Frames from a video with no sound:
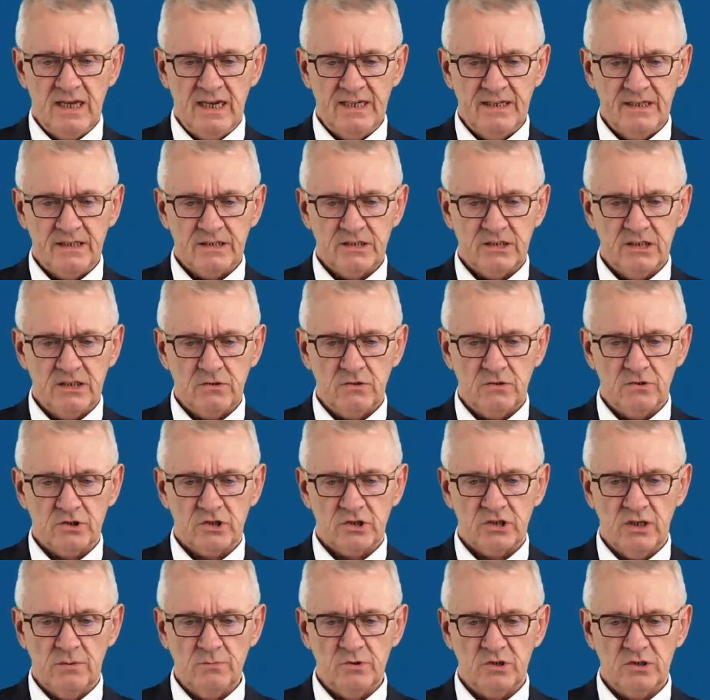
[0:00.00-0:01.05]
Energy
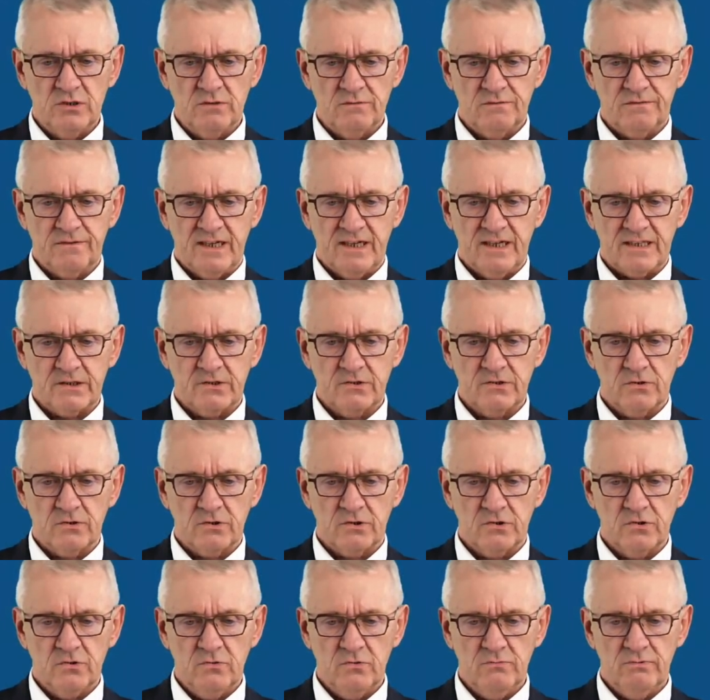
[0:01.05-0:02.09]
consumption
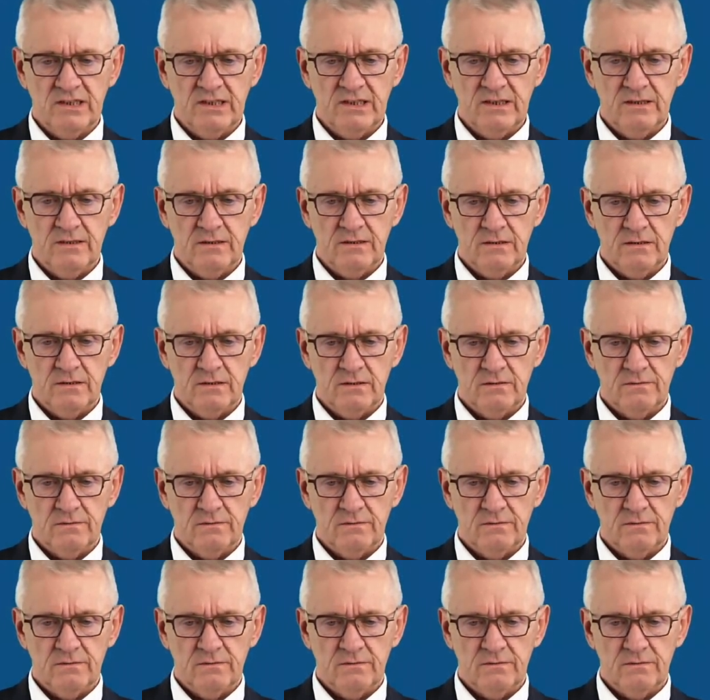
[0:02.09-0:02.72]
factor, do we